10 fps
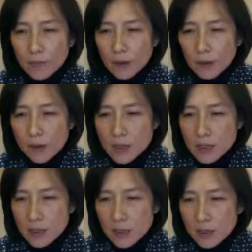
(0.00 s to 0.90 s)
You can
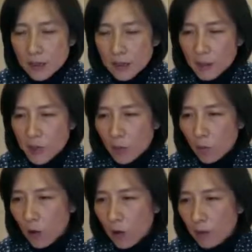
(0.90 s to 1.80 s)
see the
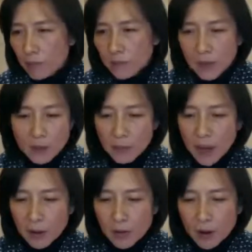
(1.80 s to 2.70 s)
gabion wall in the
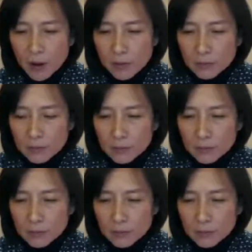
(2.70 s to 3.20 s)
background.